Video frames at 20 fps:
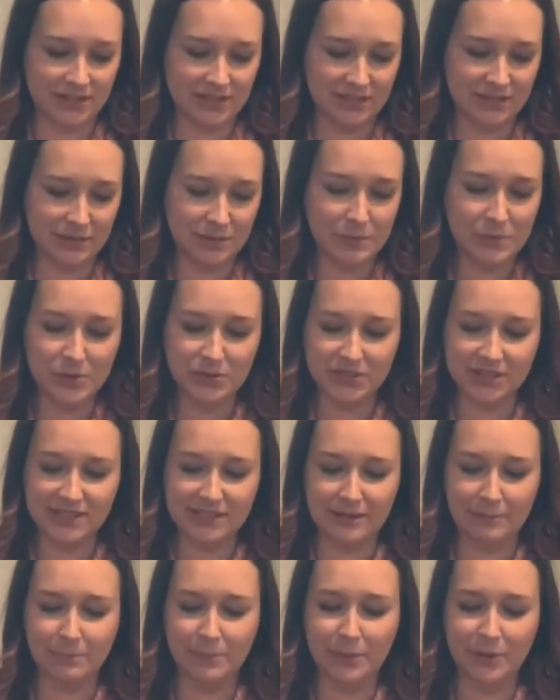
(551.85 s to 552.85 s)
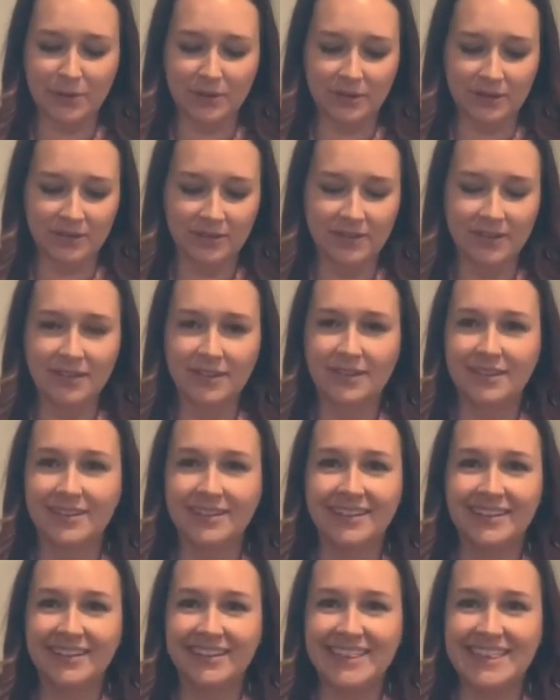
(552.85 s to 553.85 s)
It's the most simple
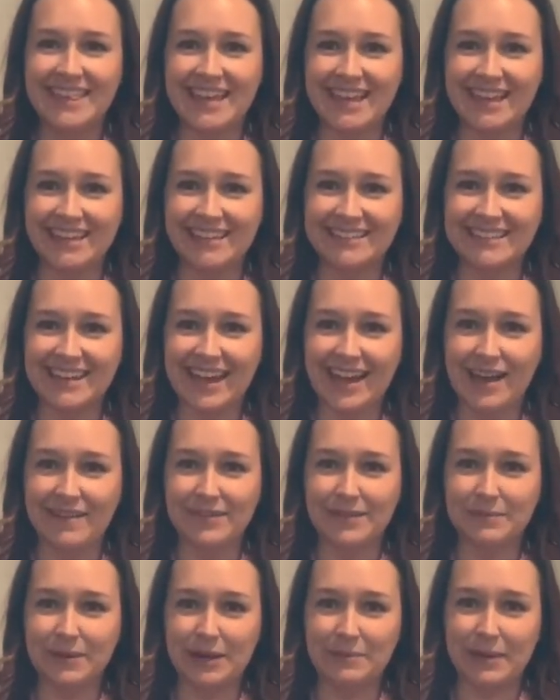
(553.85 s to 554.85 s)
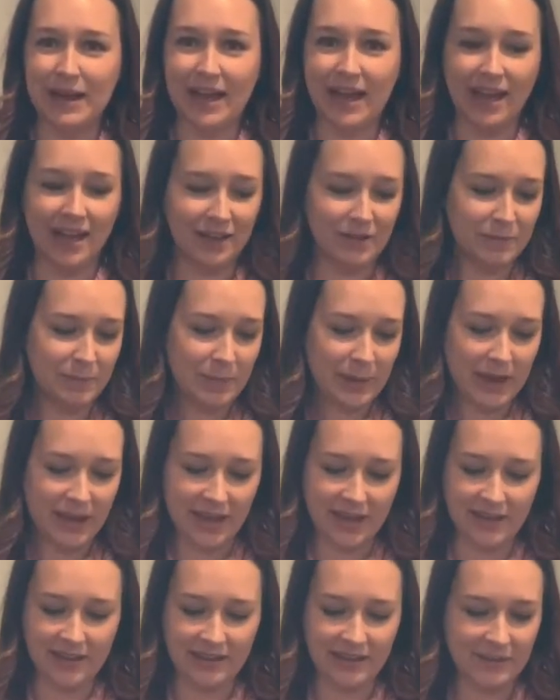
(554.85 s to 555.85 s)
thing to have in my bag,
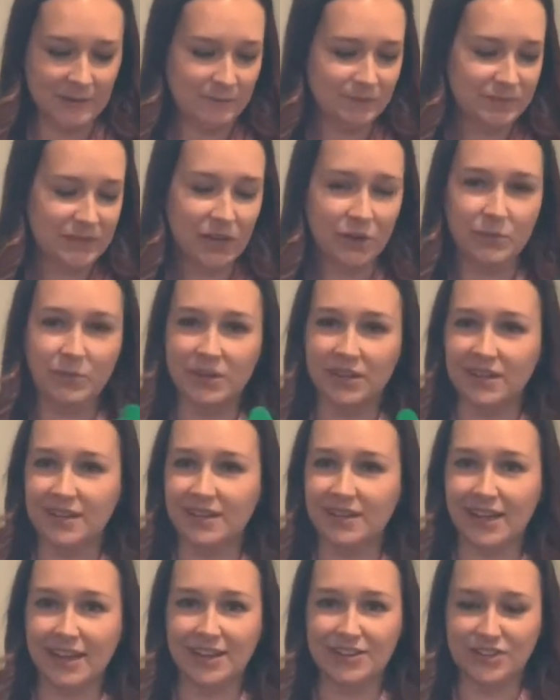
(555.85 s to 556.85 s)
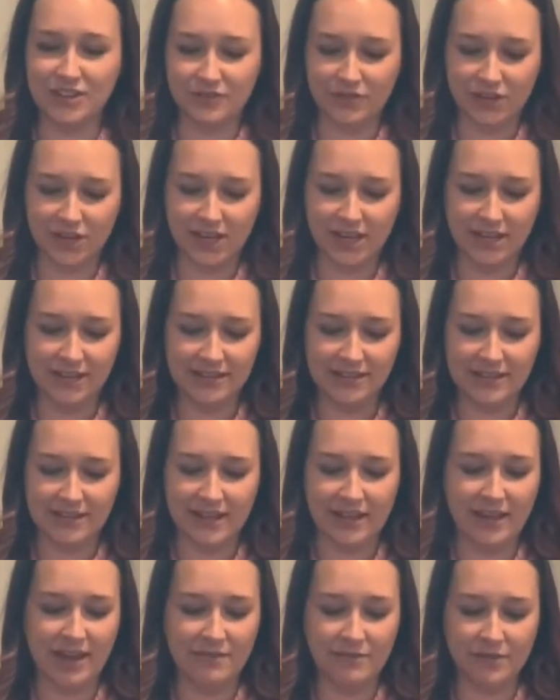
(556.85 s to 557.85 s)
but they're really engaging for kids and they
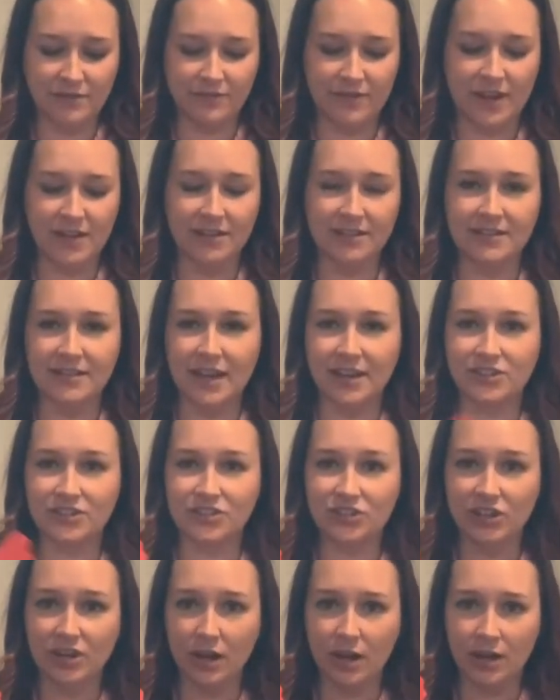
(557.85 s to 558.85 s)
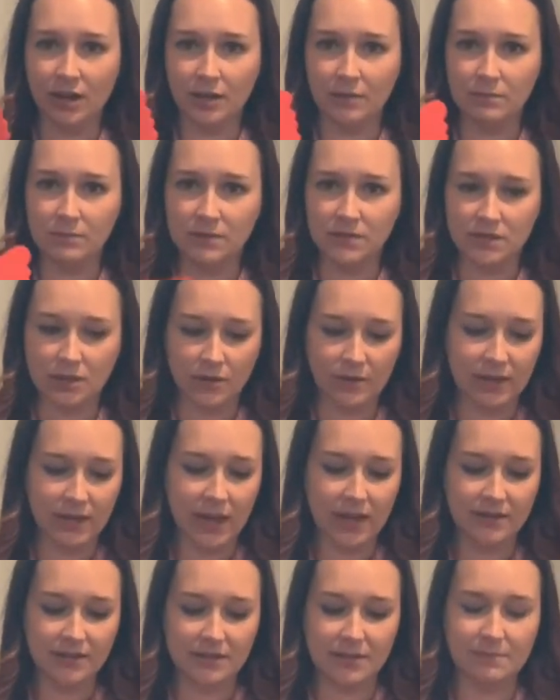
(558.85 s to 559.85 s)
have a fun texture on them. So
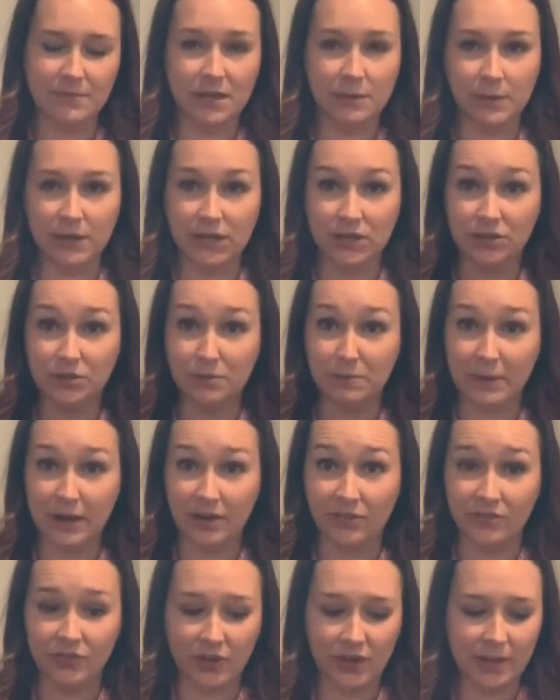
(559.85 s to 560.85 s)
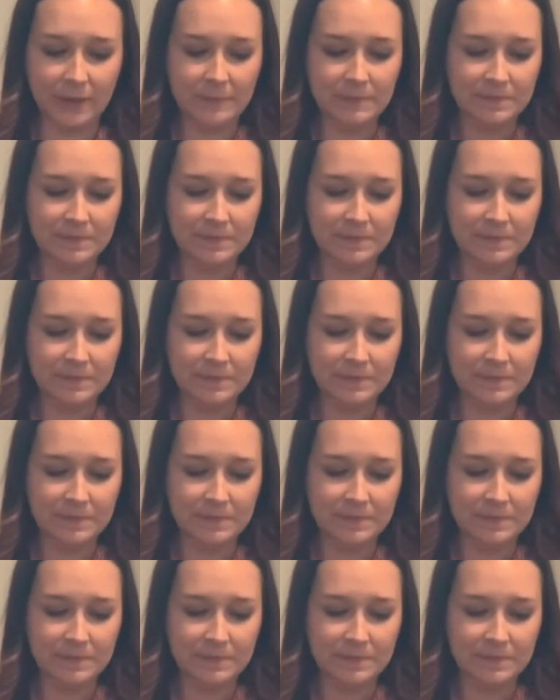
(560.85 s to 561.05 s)
again, something we can do barefoot,